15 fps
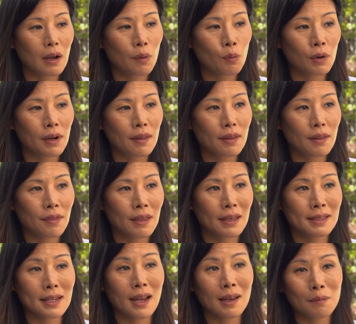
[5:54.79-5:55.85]
One of the
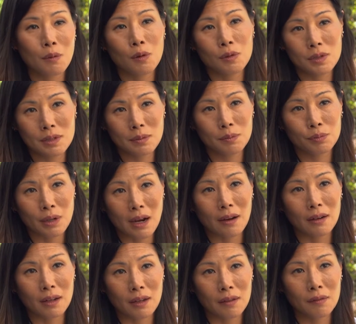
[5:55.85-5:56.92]
things I'm most
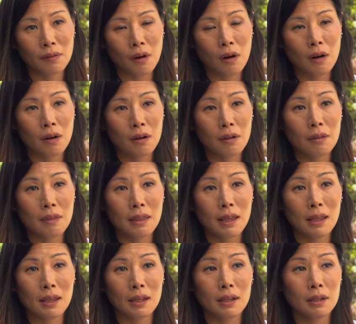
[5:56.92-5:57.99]
proud of are
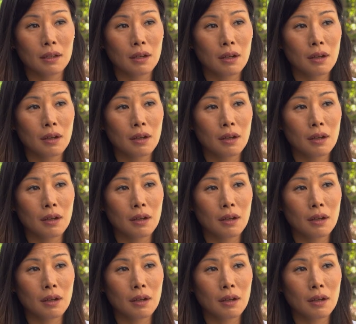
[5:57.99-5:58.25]
the